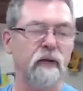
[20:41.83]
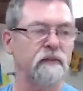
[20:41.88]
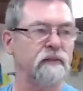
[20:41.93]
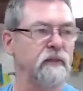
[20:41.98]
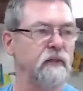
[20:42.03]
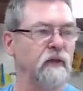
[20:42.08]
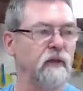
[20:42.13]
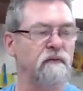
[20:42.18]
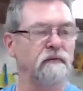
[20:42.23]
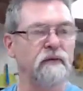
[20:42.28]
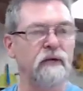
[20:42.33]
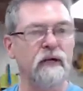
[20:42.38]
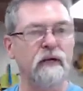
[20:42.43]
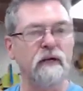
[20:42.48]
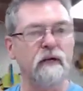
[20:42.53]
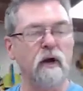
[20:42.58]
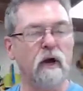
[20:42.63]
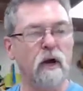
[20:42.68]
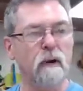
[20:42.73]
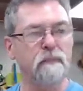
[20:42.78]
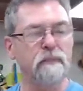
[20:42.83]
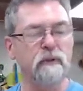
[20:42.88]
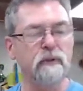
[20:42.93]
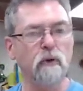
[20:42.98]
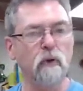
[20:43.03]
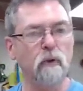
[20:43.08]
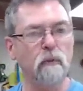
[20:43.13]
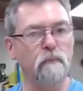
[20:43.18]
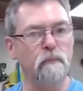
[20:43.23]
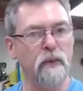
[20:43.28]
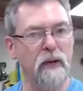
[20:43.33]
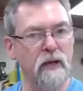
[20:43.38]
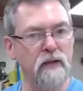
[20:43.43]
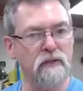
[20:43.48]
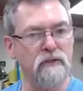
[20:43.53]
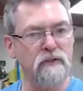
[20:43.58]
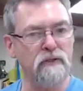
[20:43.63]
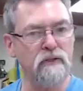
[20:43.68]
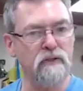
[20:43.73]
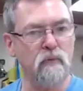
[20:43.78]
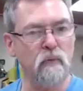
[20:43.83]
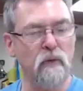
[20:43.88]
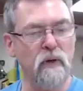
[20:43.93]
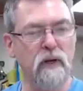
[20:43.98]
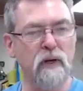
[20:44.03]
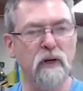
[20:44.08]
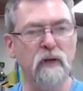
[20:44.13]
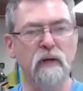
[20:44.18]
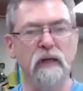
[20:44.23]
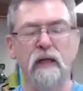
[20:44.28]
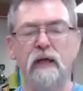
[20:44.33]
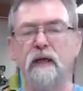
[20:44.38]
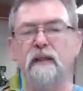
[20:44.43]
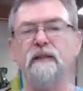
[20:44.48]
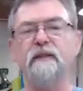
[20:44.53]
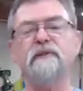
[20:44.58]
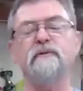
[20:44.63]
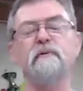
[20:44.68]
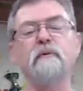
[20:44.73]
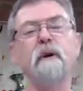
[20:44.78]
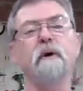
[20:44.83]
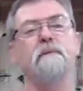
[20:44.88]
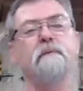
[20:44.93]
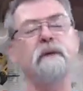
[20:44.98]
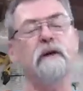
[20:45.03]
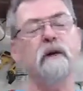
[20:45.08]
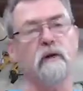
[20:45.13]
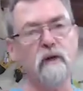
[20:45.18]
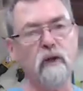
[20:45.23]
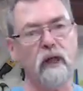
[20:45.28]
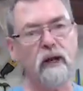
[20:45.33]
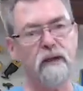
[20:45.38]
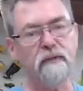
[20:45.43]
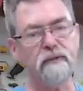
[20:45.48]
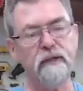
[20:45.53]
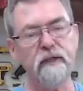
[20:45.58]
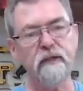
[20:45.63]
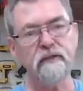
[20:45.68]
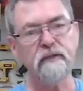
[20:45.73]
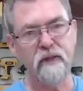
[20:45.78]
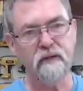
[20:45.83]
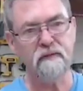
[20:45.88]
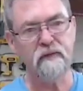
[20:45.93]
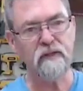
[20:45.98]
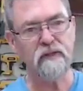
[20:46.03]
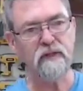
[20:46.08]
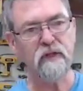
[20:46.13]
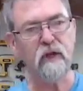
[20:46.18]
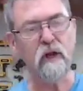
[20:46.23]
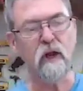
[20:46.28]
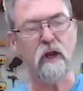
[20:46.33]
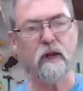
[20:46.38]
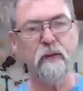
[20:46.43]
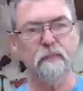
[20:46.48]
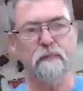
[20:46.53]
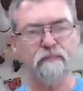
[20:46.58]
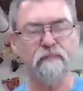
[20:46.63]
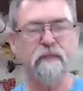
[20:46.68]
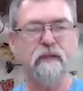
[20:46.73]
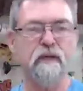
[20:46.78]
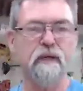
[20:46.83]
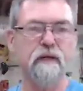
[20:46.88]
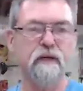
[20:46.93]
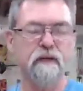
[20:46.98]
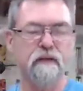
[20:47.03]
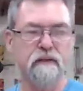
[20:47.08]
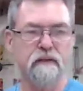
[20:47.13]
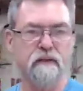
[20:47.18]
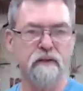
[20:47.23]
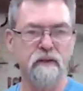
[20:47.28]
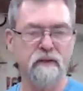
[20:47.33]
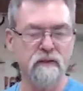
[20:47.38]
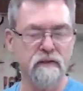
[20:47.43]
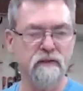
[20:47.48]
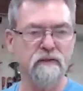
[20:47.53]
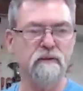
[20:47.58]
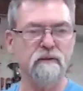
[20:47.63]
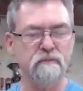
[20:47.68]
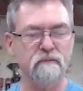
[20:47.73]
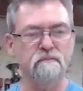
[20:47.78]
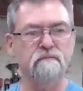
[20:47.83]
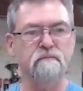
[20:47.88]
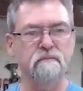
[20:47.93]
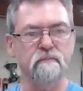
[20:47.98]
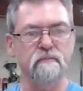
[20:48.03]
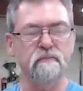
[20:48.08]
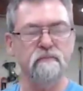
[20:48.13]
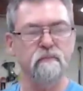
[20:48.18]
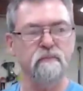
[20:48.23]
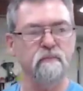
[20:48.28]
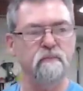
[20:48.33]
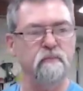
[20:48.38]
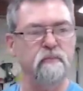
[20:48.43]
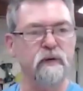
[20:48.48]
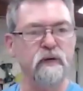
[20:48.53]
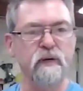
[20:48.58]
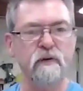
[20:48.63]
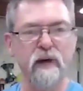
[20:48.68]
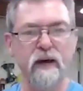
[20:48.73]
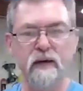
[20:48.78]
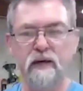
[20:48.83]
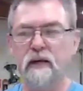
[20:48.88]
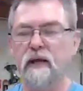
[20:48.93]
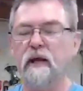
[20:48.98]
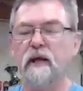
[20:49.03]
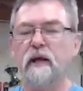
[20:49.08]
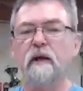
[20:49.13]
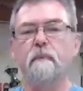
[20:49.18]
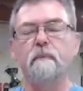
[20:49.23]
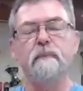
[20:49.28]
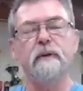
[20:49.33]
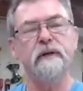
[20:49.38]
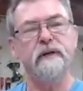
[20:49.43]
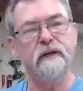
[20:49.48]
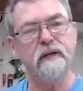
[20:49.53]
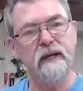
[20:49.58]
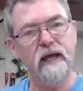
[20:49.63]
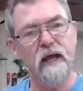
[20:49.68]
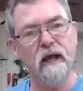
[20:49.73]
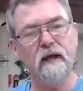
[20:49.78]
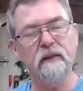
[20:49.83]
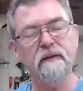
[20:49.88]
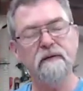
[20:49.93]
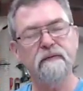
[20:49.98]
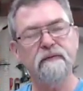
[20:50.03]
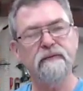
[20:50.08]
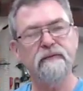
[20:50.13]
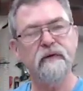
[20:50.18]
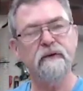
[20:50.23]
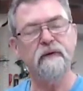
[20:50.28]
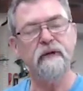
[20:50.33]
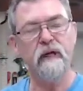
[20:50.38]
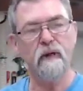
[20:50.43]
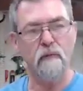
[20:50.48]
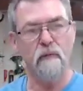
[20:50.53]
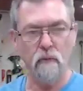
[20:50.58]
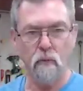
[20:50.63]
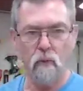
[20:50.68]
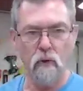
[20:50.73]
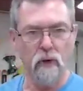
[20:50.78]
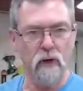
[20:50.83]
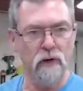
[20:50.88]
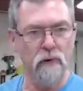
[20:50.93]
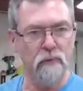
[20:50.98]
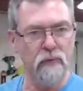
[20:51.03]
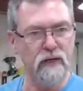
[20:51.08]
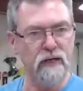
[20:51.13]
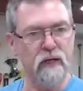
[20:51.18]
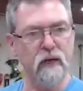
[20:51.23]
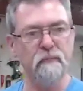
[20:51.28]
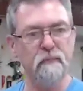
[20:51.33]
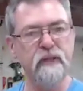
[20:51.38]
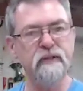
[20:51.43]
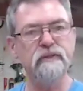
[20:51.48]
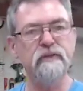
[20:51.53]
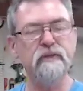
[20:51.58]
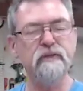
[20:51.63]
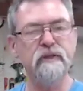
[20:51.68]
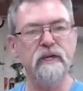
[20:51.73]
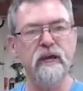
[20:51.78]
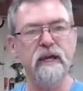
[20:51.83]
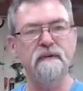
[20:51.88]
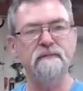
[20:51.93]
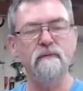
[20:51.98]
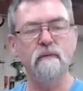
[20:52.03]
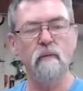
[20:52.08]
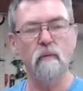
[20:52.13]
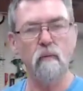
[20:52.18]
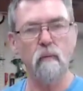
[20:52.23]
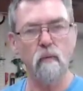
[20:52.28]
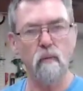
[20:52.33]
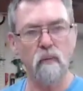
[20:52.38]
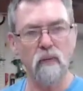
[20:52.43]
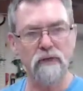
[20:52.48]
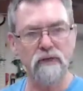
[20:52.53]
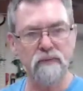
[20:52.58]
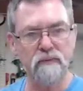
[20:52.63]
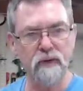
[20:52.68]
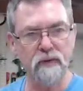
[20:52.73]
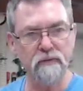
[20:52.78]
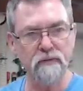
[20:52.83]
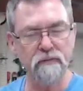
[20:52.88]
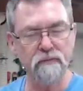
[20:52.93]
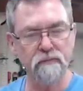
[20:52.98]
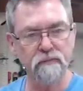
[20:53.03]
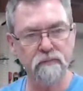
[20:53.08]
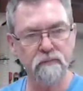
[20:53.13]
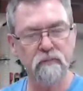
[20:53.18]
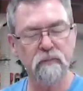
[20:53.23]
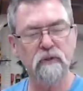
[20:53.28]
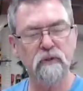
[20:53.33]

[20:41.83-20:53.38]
I think I've done an optical punch as well. There's been a lot of things over the time that's been great. But now they've said, yeah, on a regular basis, Dave, once a month,